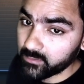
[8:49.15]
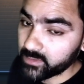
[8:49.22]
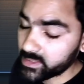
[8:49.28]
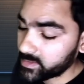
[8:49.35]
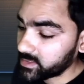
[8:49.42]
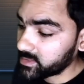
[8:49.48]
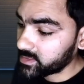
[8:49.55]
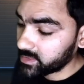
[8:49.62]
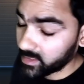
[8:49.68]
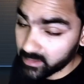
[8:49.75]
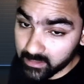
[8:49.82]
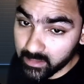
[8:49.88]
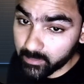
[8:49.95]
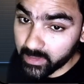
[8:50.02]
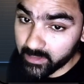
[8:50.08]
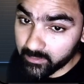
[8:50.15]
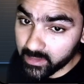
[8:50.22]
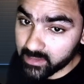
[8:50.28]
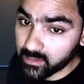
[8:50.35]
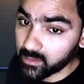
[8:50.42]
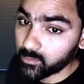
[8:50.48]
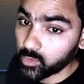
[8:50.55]
which is shared in the
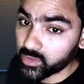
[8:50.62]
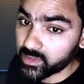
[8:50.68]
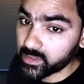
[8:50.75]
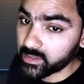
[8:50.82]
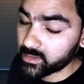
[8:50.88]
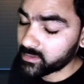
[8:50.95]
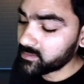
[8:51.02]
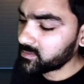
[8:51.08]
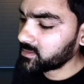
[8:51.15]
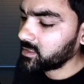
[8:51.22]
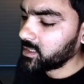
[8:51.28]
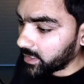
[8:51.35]
previous demonstrations.